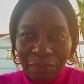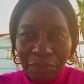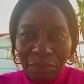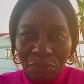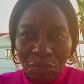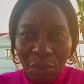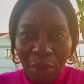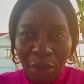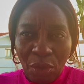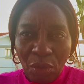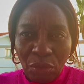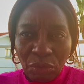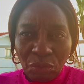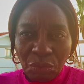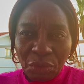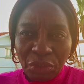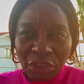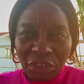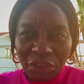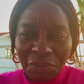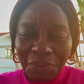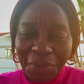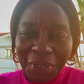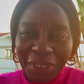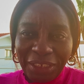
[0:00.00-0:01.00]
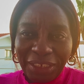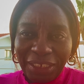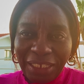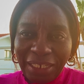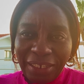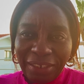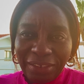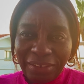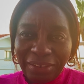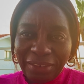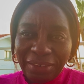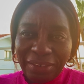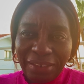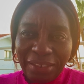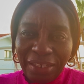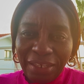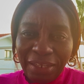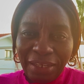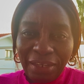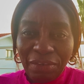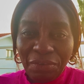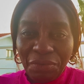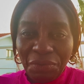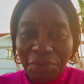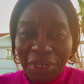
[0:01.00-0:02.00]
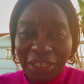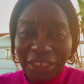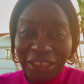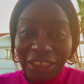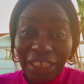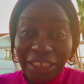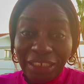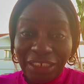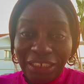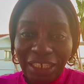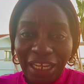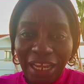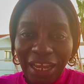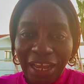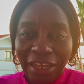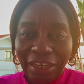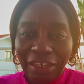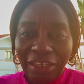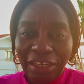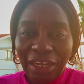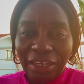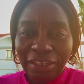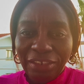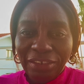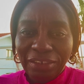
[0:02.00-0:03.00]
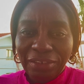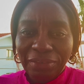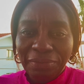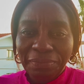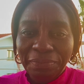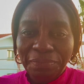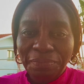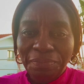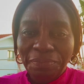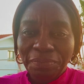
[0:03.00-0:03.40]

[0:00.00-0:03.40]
when God was creating it, he created day and night.